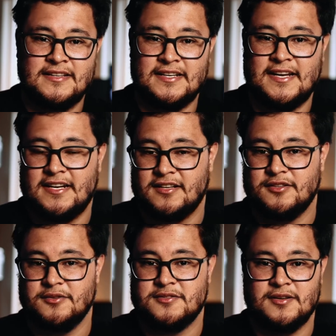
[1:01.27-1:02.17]
The kit
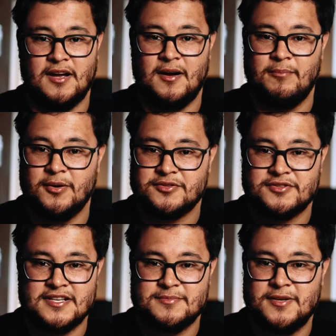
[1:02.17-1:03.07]
includes both
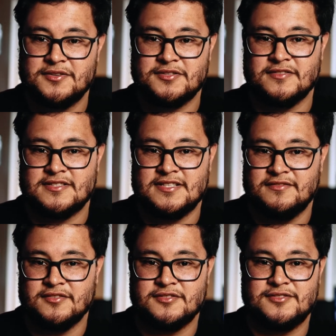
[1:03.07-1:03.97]
transmitters, a
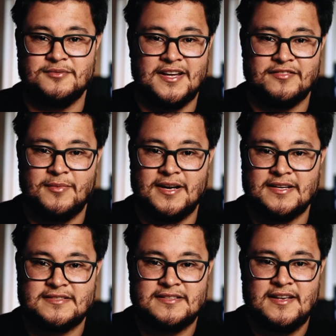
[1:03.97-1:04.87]
receiver, 2 lav
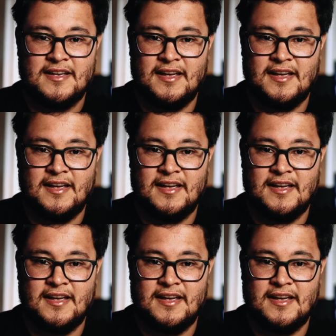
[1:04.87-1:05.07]
mics,